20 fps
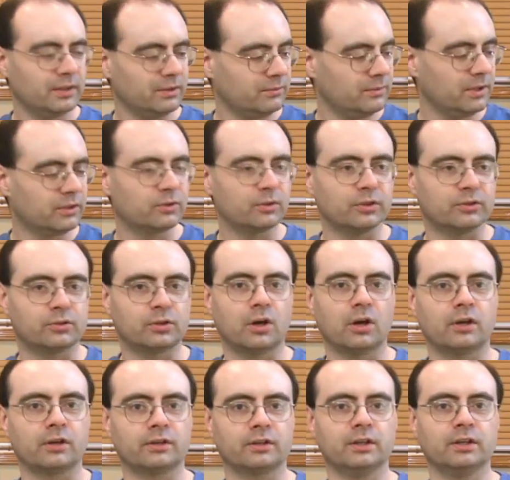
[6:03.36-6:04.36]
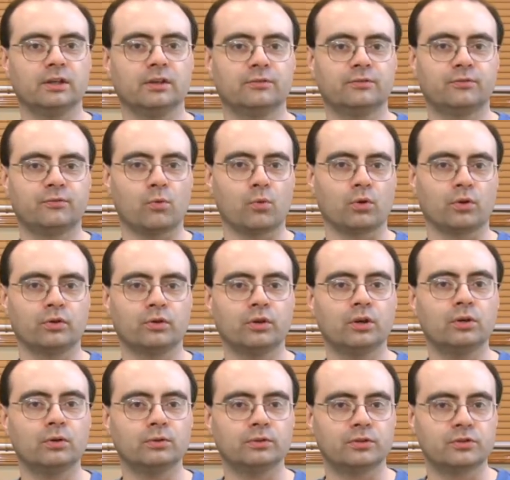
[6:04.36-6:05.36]
they, they sort of target a four
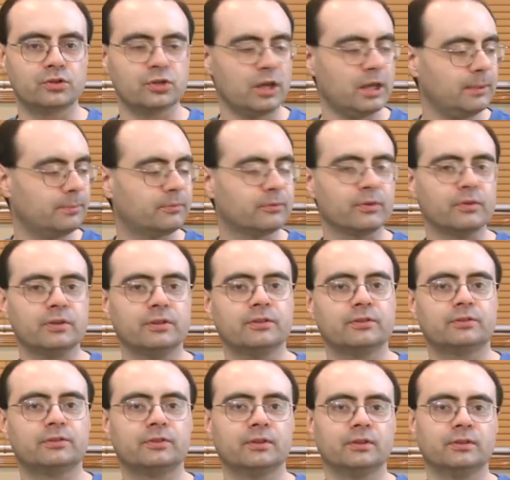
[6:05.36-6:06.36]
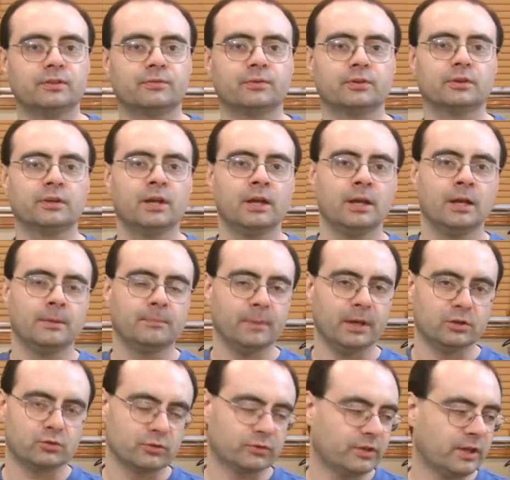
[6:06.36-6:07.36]
note shape for these uh, different
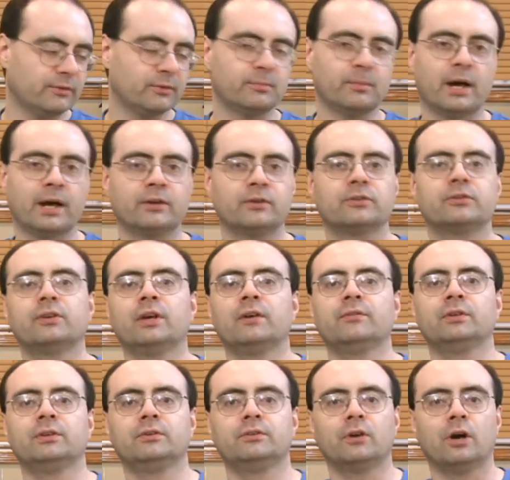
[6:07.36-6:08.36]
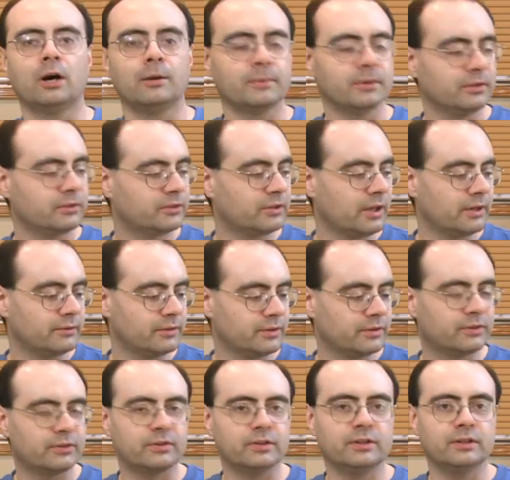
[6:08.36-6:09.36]
major seven, minor seven, dominant
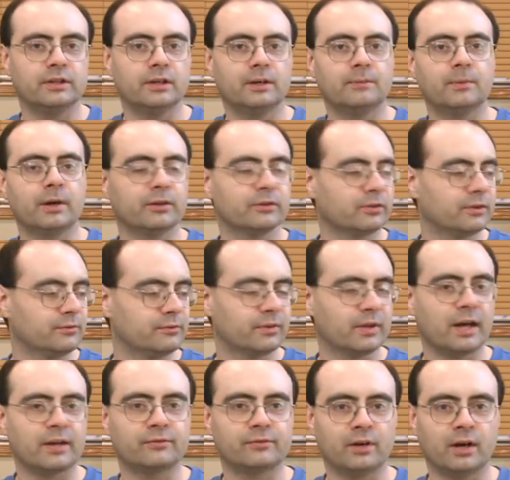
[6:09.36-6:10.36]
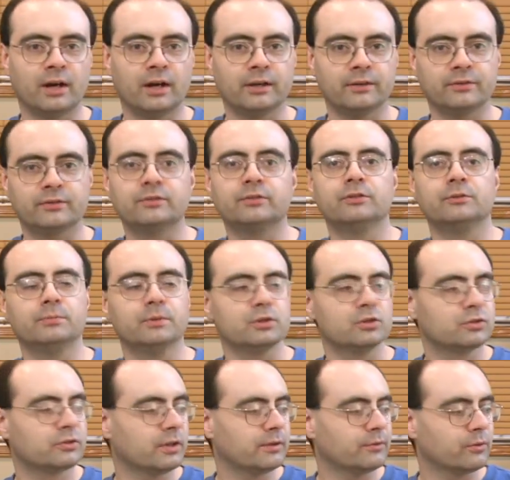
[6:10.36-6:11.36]
sevenths, the uh, minor seven flat fives, the
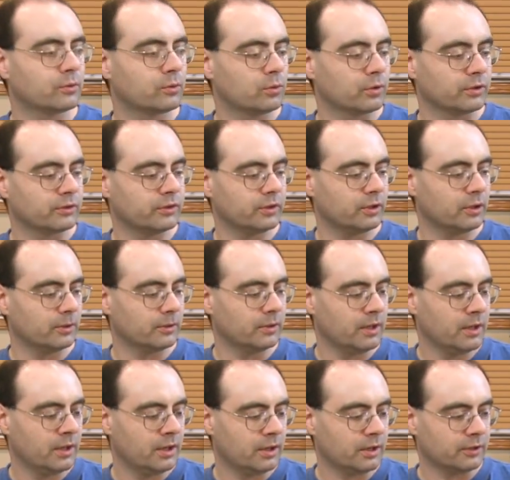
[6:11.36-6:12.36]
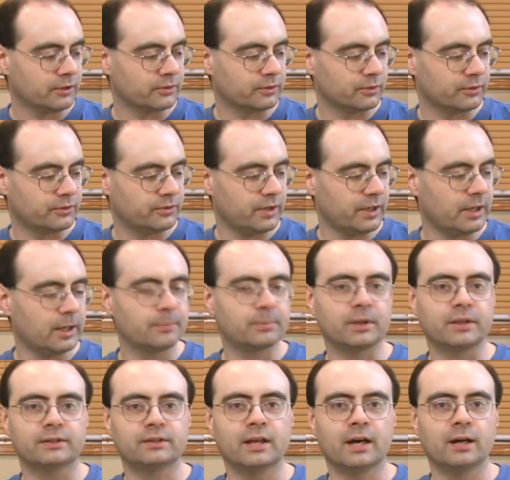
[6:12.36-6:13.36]
diminished seventh chords. They all are sort of set up
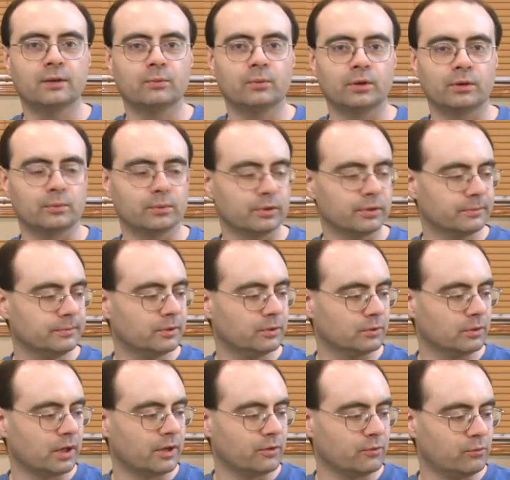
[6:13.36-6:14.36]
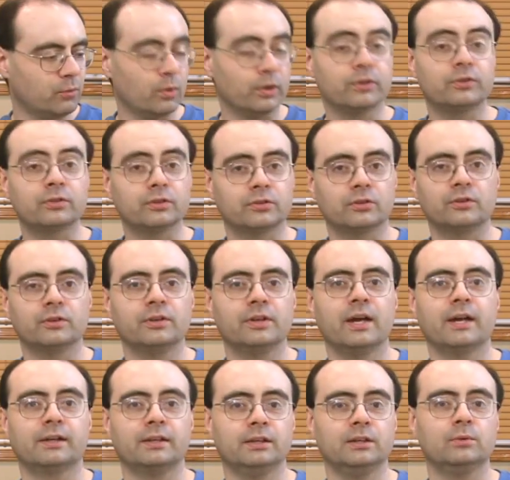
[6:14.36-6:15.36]
like that, where we're, you know, a lot of the voicings on the
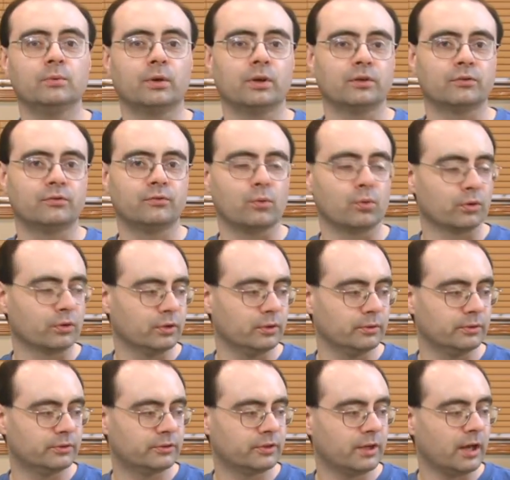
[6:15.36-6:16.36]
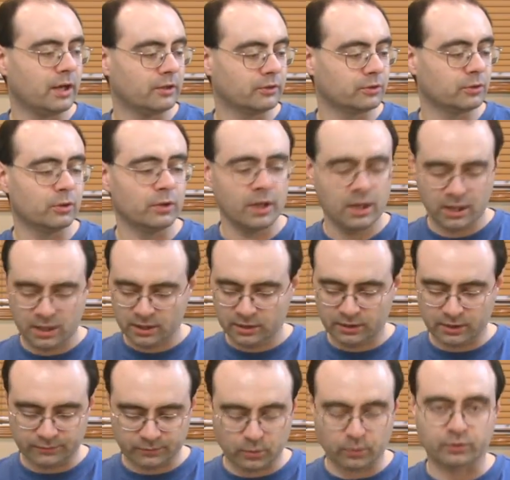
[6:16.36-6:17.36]
neck anyway are four note style. So,
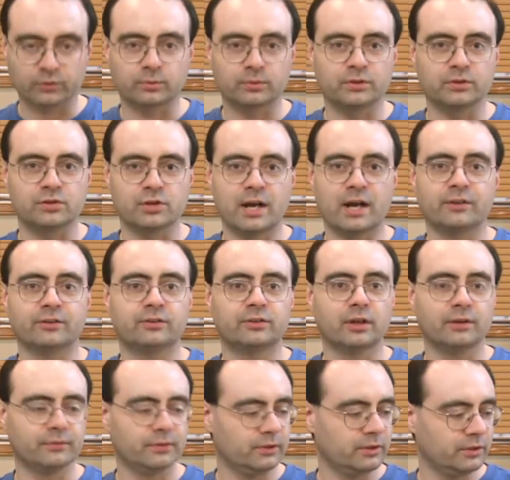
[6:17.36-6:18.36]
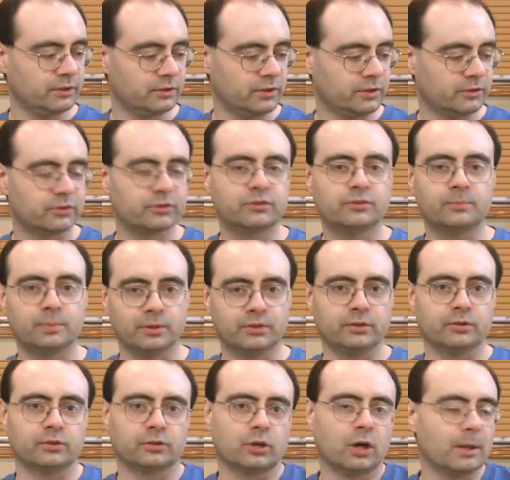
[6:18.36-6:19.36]
of course, with the jazz stuff, uh, this
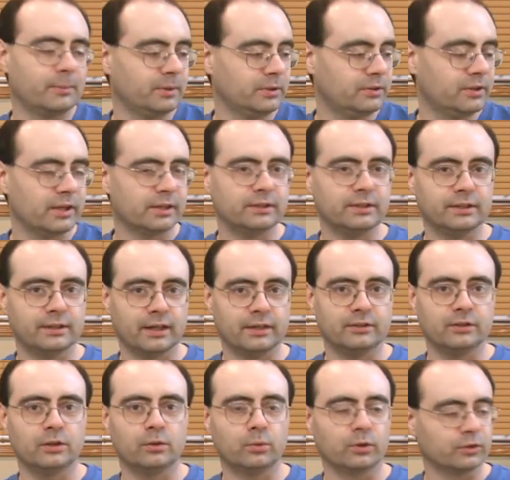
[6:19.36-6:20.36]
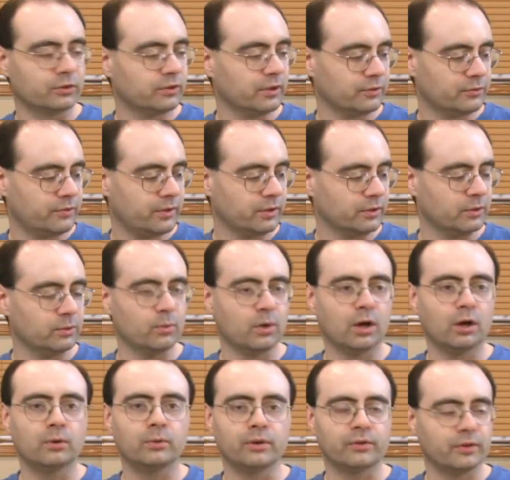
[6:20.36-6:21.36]
particular comping technique idea works out fairly
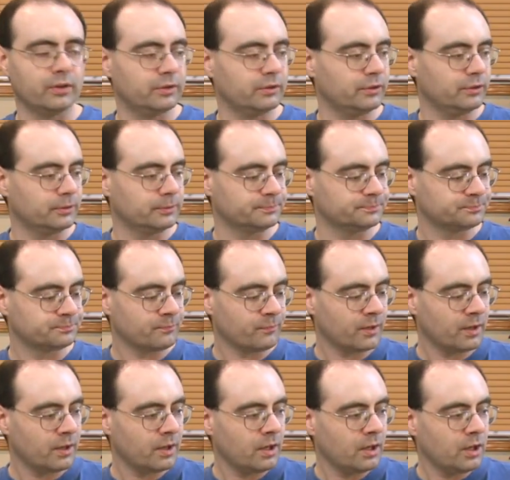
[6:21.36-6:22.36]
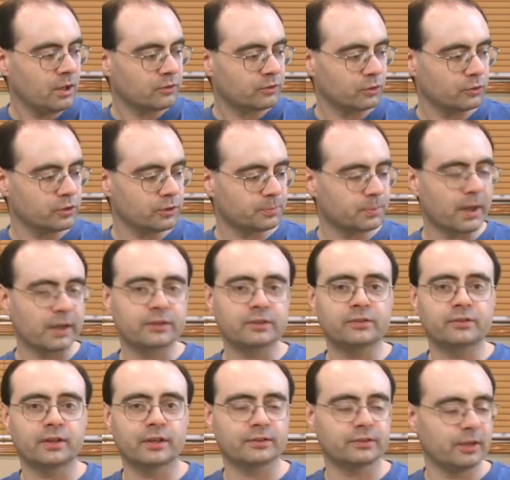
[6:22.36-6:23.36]
well with it, you know. So just
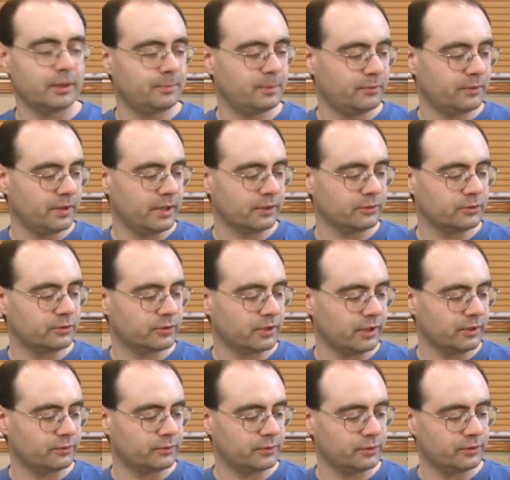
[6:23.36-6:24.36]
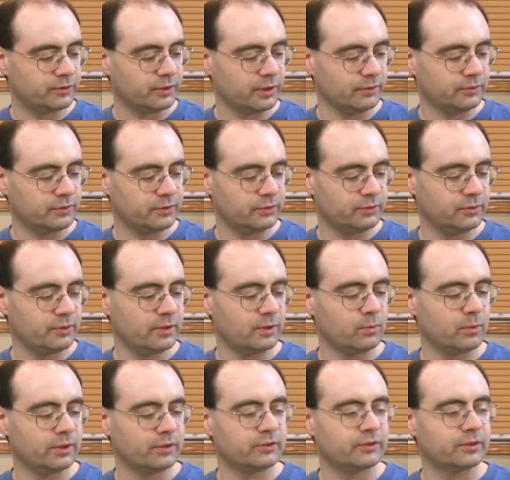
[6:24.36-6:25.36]
practice that type of an exercise for yourself. Just do
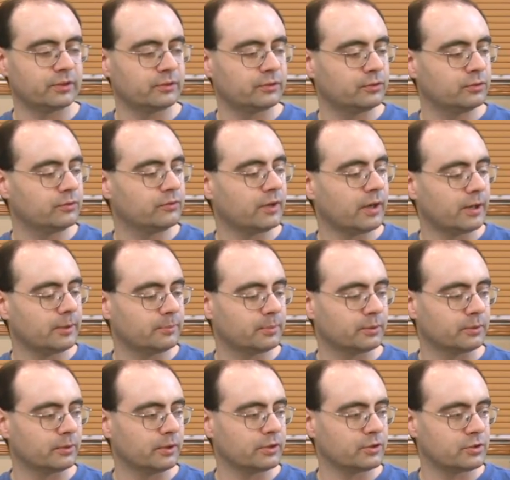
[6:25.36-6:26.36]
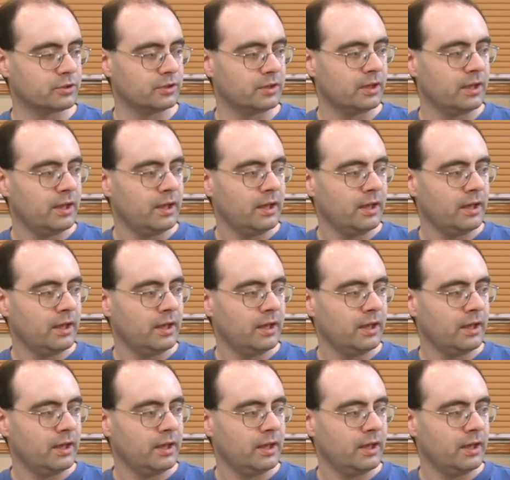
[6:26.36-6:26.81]
that one, six, two, five progression,